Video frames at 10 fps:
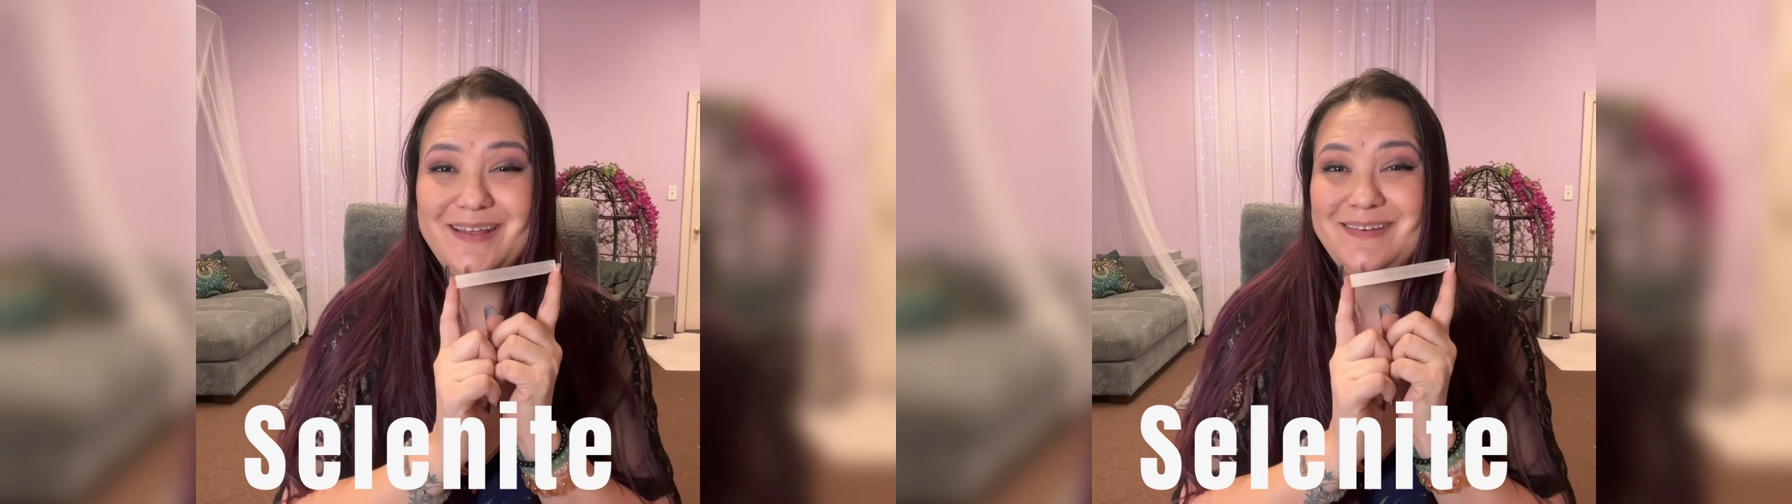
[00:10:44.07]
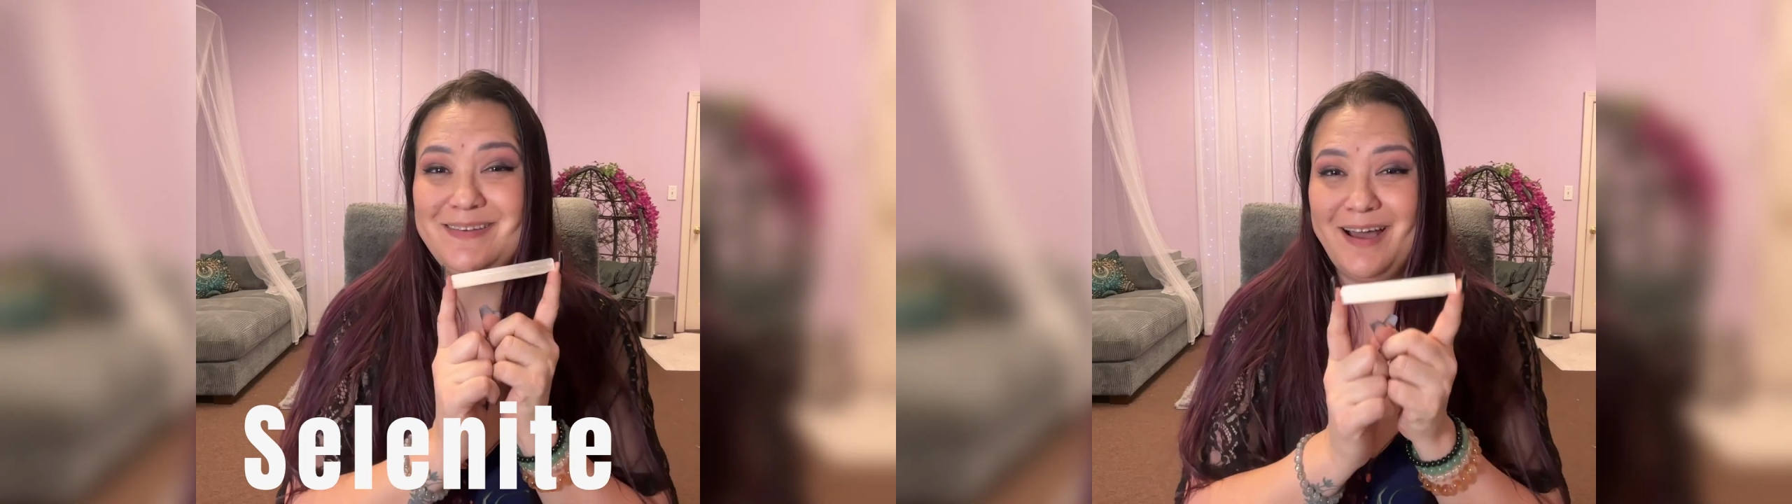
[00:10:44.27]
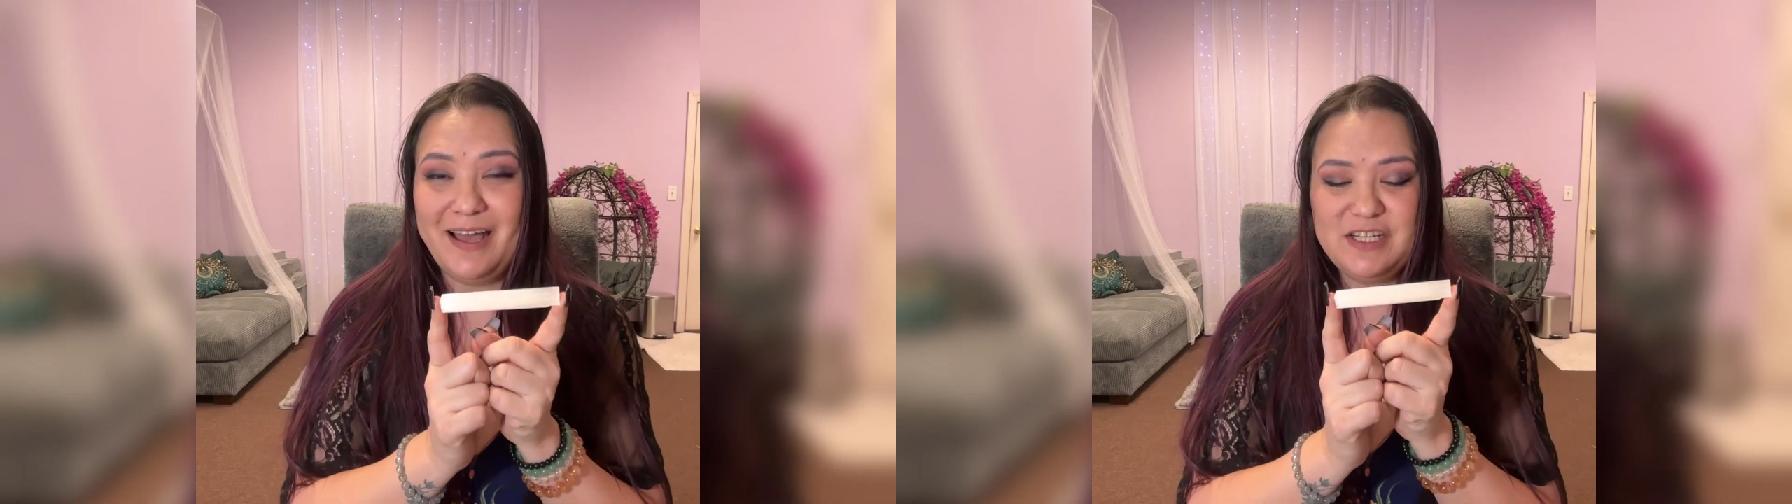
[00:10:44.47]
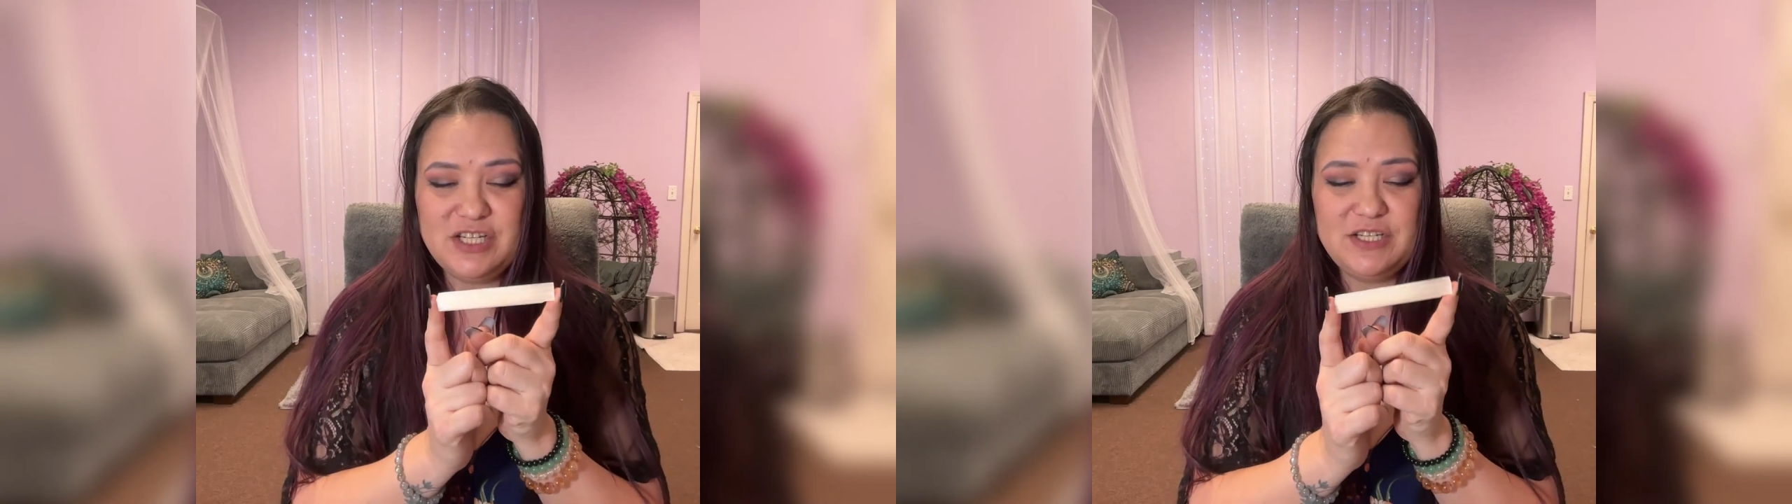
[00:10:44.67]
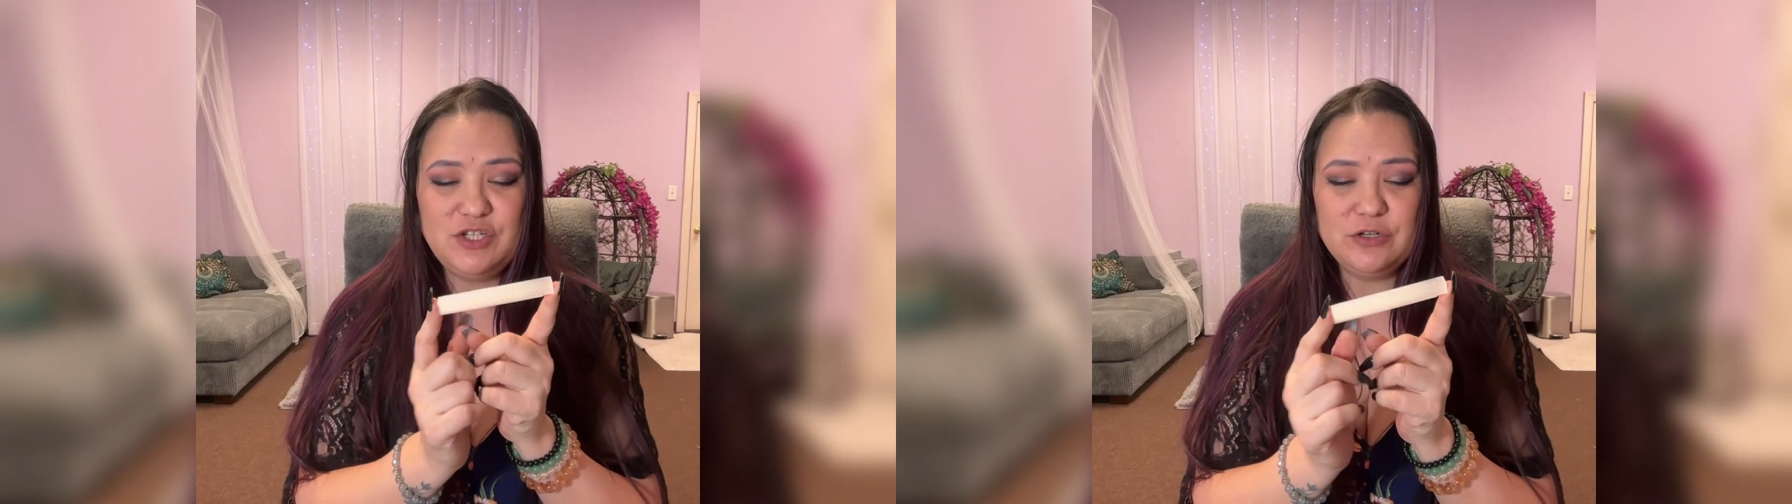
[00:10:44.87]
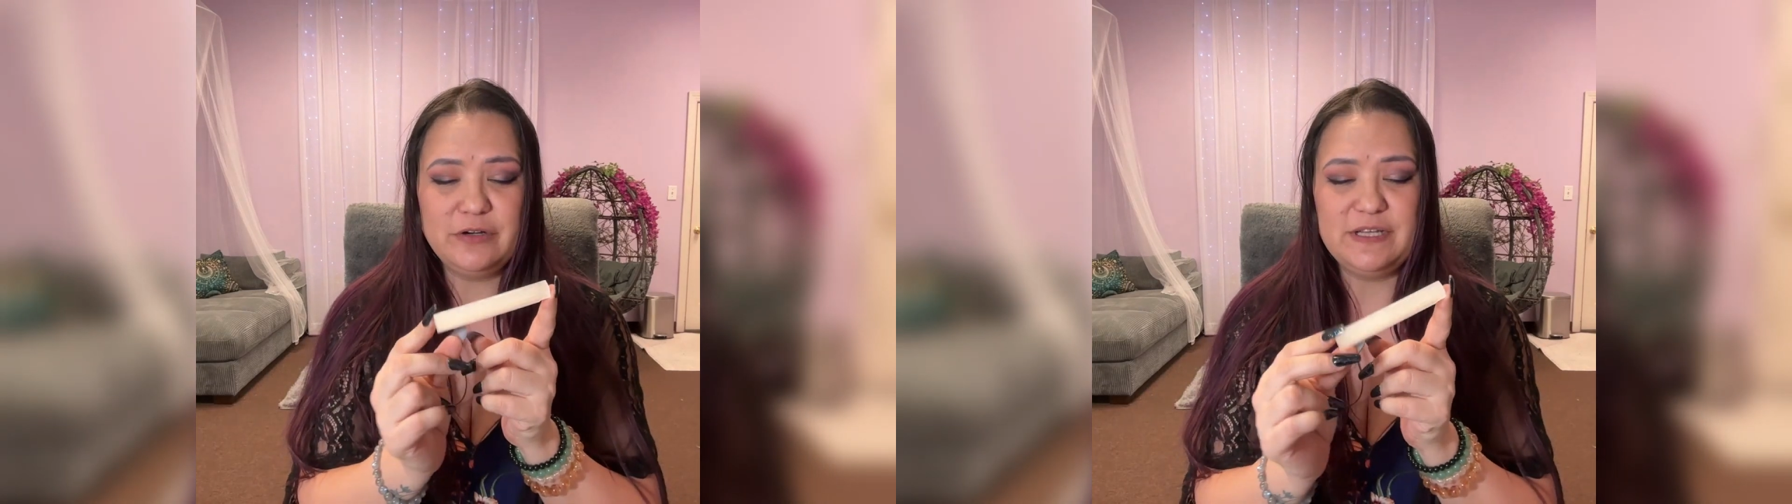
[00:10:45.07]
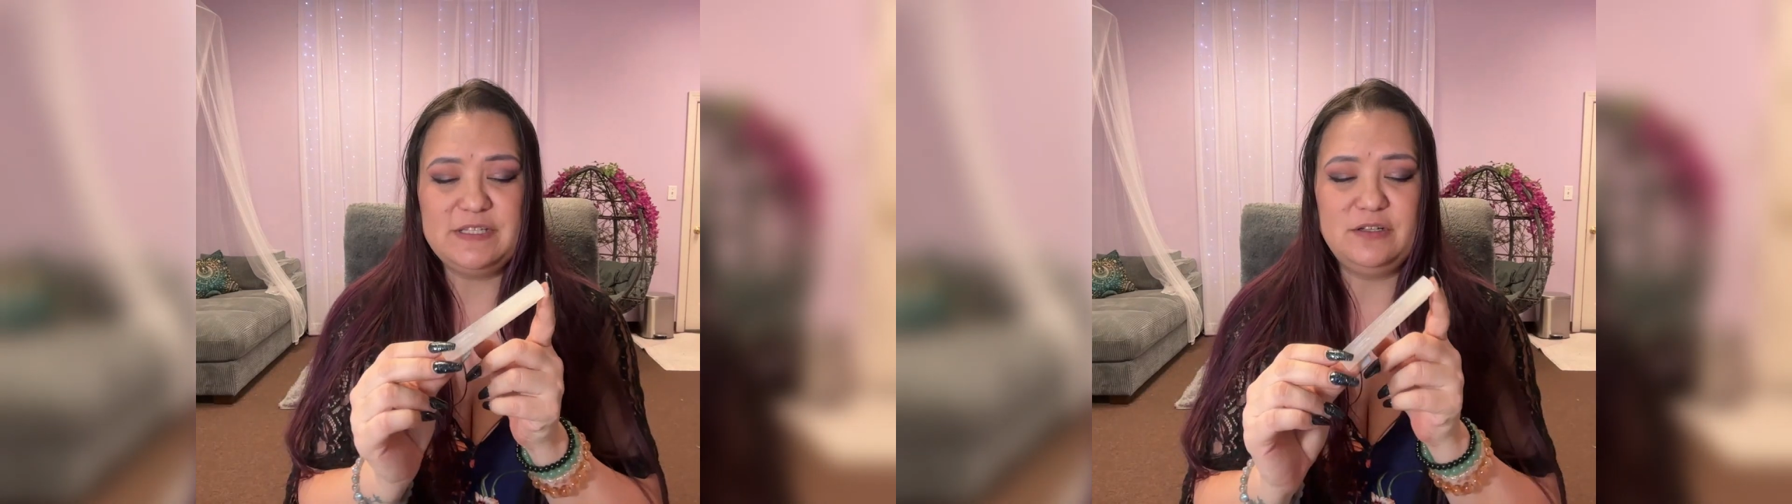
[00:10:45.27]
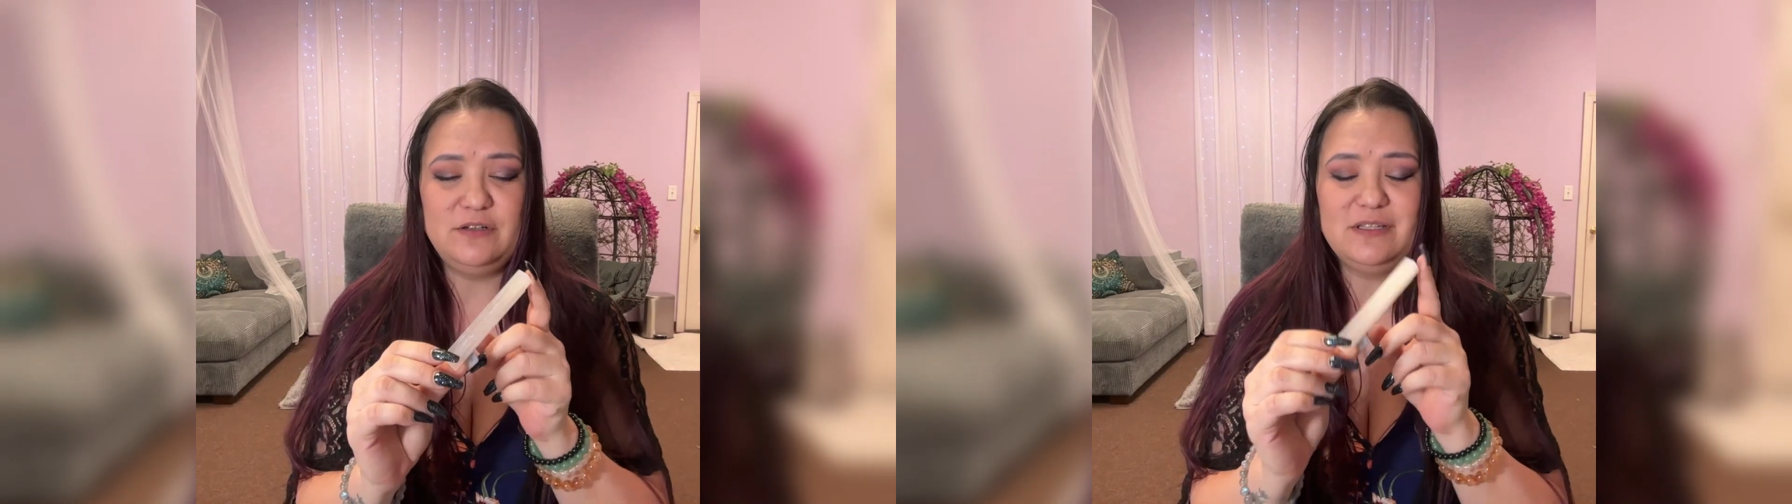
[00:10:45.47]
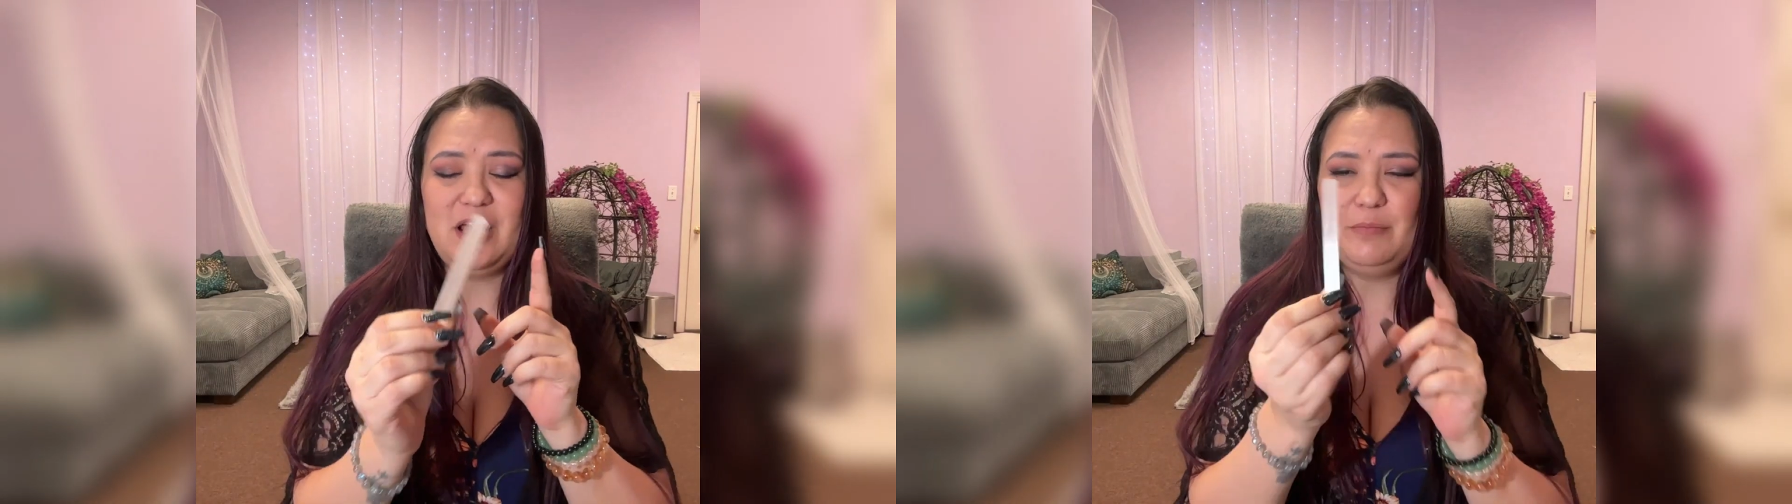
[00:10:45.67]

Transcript: not just your crystals,